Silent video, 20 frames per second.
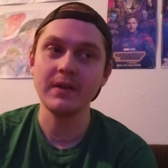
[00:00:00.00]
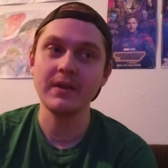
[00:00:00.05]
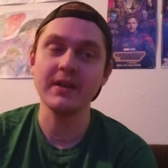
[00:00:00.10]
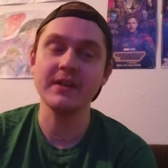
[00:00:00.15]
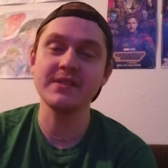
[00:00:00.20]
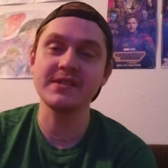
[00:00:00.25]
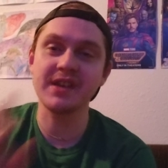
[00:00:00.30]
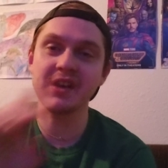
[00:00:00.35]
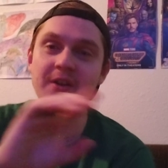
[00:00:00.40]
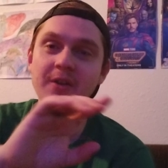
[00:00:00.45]

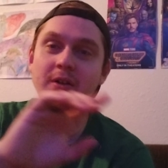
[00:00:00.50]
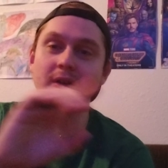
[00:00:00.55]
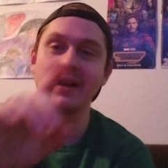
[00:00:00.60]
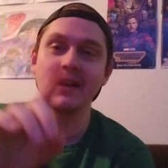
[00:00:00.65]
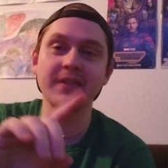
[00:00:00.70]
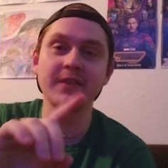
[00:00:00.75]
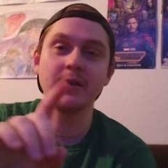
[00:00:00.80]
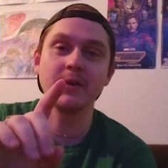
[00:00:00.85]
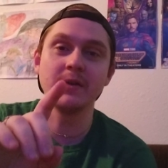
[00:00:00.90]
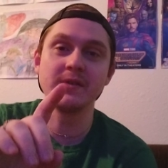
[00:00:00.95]
because you know,
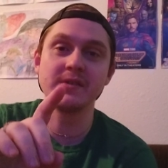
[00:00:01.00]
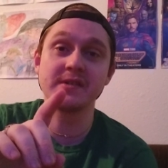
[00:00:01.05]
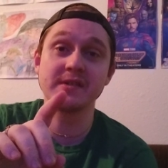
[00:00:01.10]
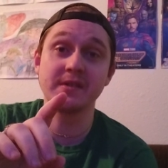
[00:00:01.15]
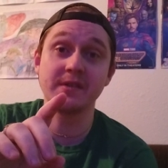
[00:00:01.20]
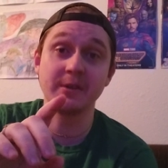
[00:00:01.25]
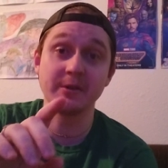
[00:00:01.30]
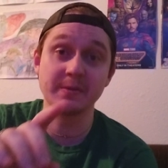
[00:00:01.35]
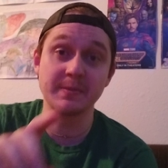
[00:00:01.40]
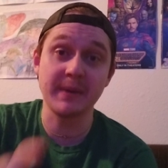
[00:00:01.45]
like those
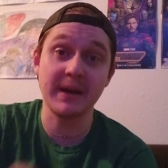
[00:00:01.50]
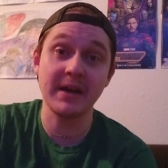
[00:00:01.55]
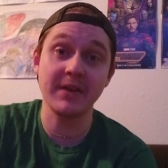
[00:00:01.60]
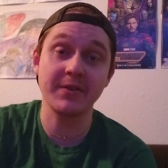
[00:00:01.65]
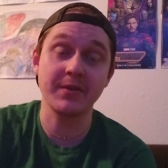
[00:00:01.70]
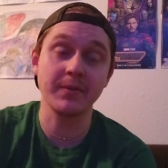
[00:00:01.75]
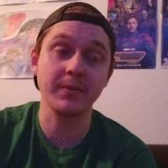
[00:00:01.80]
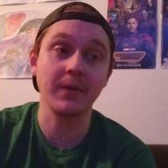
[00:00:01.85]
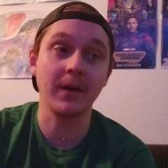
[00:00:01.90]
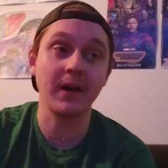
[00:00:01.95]
those
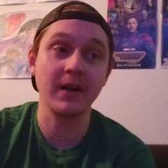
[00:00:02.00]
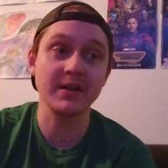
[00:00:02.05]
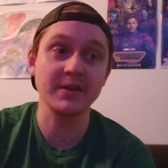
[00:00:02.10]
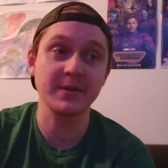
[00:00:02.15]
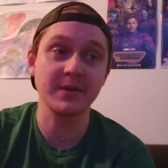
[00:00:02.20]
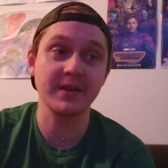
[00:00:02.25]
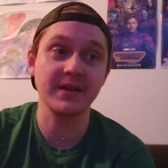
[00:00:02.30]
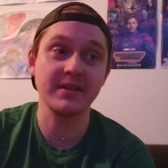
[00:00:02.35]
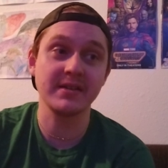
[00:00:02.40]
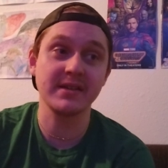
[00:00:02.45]
bathroom locks
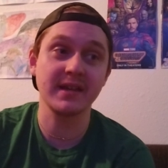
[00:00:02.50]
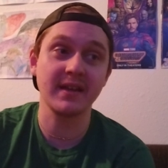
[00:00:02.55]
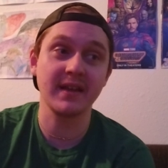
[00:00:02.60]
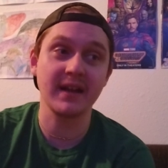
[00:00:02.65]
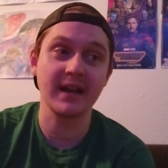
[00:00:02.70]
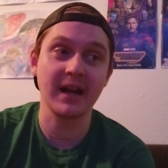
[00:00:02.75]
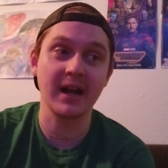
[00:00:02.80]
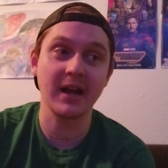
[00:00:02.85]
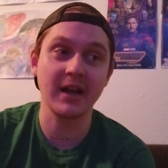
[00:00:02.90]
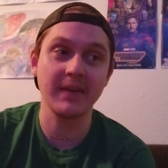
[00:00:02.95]
where they say
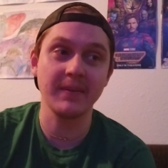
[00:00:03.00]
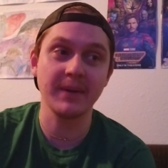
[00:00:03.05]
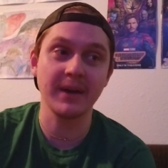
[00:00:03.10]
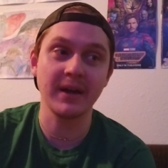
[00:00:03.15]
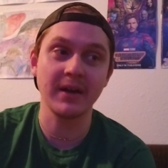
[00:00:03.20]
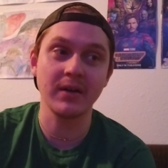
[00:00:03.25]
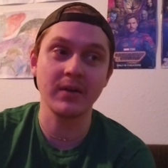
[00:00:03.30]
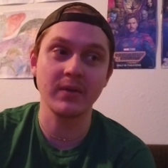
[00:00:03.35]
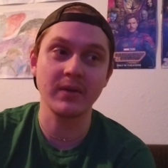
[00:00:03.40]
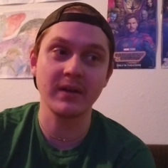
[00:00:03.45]
like
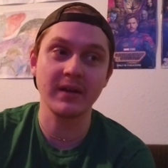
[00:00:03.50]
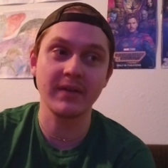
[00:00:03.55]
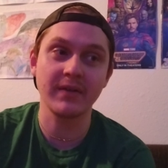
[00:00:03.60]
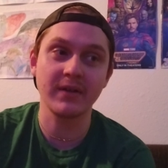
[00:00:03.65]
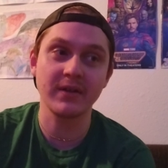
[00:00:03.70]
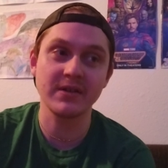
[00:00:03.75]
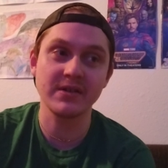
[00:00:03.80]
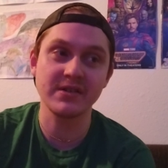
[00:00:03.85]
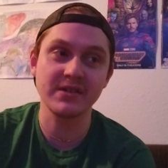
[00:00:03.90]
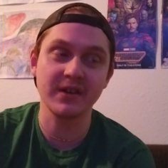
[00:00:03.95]
occupied or
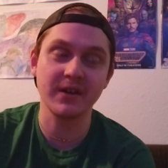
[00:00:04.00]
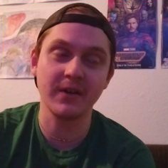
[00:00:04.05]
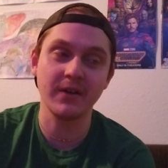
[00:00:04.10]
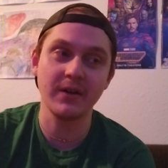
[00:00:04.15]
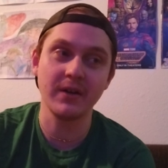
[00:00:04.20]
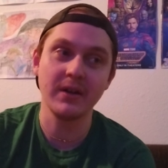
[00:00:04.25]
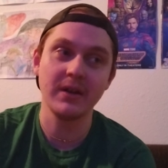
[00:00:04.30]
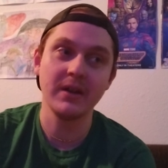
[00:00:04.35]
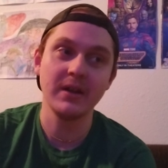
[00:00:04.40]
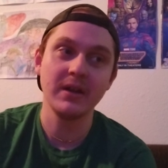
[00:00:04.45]
whatever.
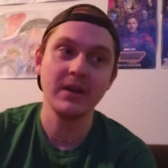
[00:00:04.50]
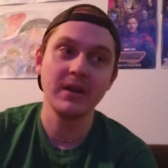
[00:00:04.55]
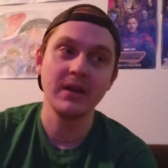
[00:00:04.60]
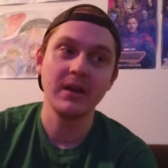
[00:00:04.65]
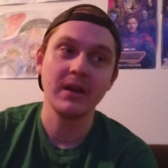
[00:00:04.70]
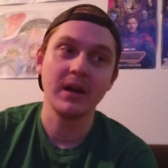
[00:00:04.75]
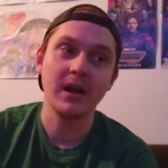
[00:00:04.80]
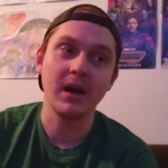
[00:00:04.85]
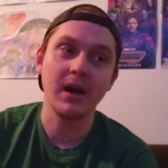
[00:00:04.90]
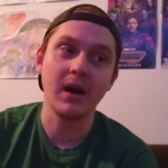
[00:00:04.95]
So,
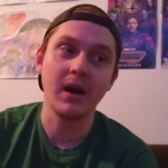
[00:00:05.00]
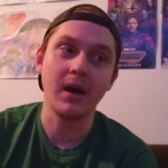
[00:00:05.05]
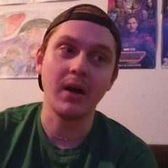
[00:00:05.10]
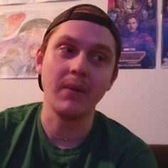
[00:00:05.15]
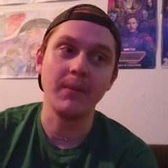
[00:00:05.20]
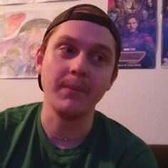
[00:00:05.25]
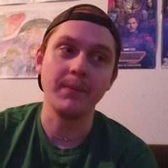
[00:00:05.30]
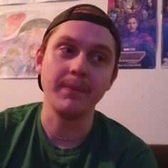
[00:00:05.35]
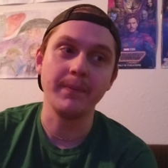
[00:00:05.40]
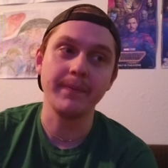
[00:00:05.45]

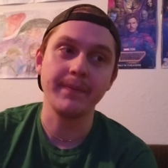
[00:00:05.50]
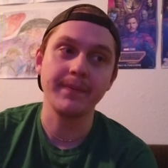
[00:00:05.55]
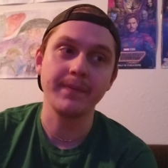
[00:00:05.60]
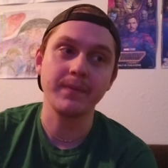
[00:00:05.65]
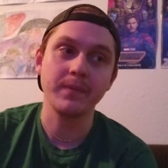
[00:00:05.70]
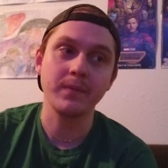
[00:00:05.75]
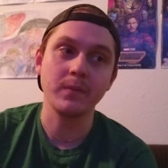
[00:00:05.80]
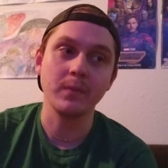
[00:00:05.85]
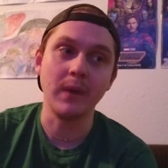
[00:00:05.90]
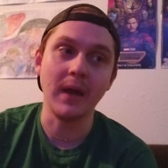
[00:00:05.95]
um,
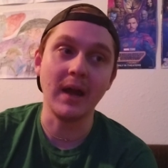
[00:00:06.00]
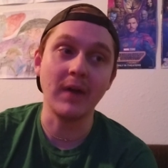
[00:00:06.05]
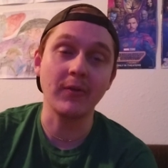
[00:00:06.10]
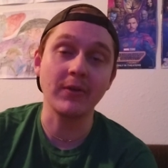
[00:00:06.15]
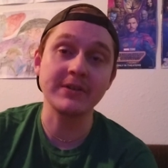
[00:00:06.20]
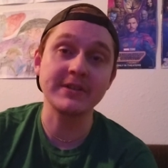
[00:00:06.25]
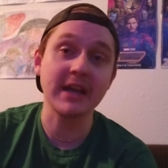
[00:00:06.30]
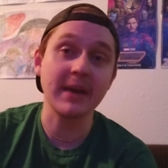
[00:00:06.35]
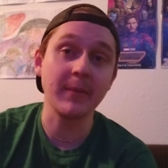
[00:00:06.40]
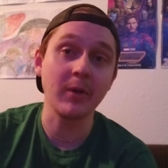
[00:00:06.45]

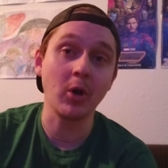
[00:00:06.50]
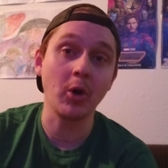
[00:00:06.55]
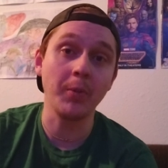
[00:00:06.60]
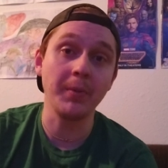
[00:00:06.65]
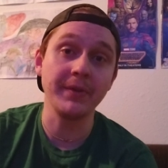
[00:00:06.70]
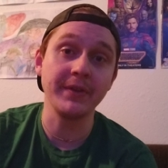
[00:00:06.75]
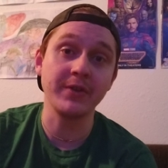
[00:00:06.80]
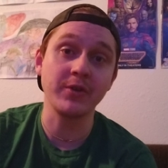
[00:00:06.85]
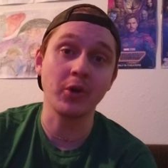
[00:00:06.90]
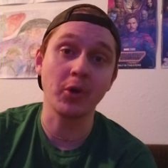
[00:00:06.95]
every time I
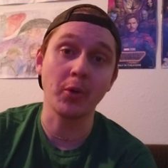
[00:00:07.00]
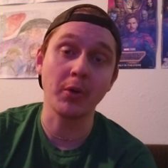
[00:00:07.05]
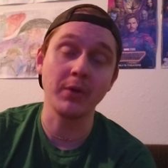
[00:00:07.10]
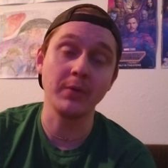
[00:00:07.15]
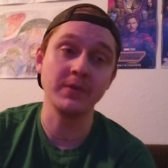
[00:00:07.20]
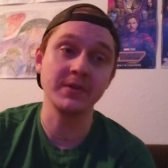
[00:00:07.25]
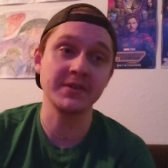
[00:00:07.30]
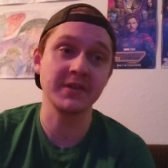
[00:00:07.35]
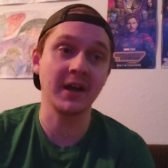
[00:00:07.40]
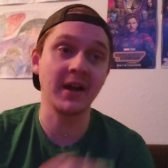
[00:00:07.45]
opened the door when it
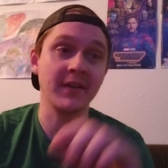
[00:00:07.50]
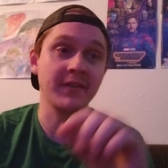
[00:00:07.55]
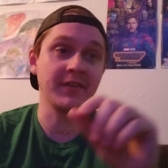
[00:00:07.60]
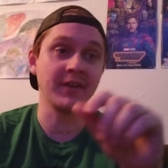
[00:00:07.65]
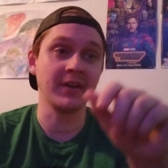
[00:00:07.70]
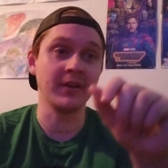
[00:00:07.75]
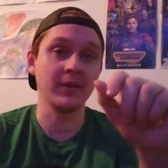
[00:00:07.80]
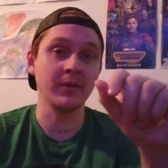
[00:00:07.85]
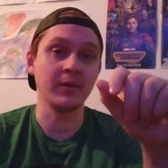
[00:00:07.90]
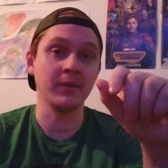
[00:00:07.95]
was locked,
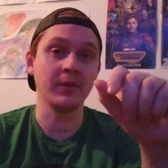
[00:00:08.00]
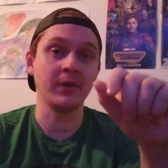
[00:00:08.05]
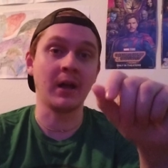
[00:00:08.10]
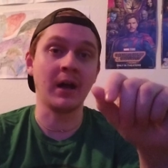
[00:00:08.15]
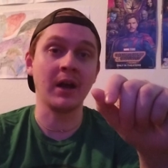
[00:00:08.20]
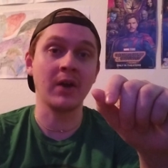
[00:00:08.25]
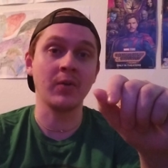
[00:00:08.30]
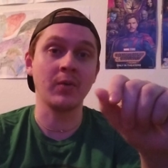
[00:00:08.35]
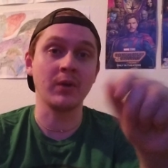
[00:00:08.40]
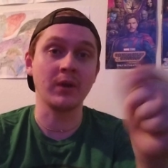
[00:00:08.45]
the
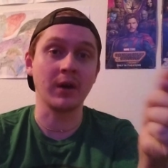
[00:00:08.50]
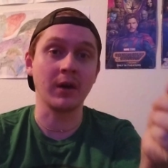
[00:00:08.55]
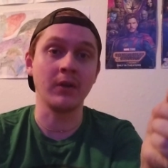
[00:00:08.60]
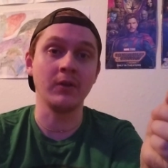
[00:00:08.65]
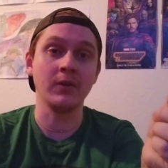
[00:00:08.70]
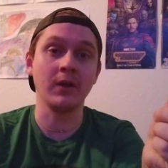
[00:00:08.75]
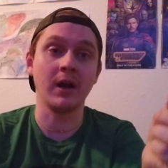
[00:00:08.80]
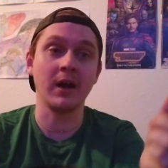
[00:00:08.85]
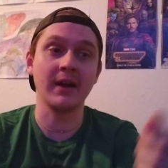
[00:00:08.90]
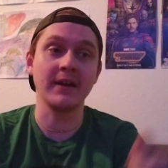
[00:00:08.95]
lock would
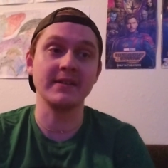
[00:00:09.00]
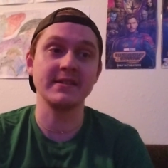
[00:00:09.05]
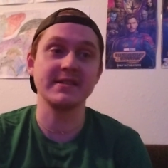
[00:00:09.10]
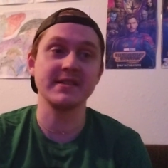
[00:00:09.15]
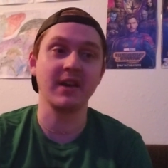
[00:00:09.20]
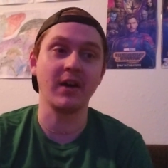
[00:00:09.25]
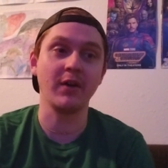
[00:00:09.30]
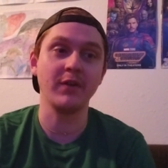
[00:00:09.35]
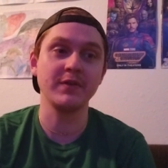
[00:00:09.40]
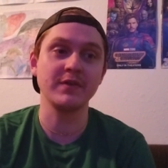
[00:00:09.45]
unlock
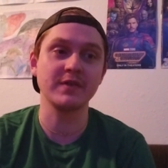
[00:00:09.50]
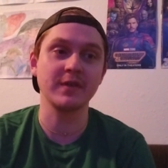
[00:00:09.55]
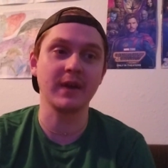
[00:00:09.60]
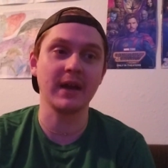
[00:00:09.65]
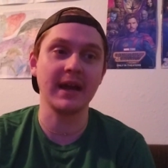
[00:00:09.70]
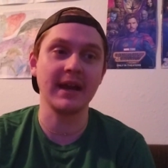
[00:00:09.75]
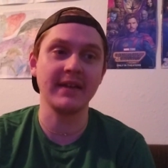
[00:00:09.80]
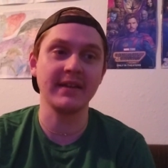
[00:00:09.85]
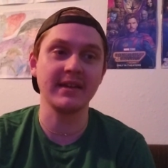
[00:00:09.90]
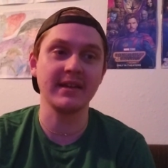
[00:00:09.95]
itself, so
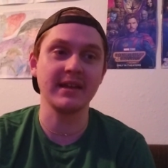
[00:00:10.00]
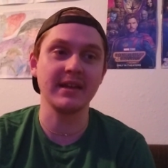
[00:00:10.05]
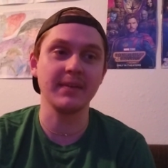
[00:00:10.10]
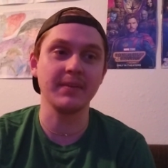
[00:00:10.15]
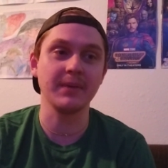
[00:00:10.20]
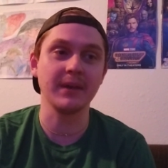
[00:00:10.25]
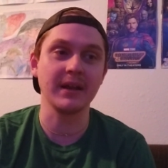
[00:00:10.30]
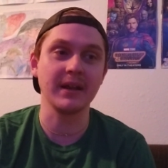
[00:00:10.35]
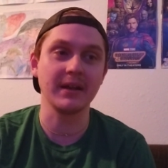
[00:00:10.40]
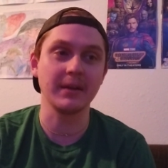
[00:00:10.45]
I had to
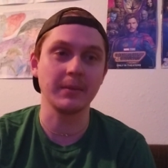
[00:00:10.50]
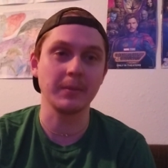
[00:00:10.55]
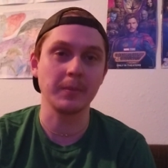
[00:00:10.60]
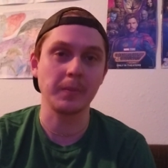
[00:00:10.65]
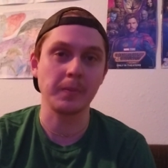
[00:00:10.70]
keep like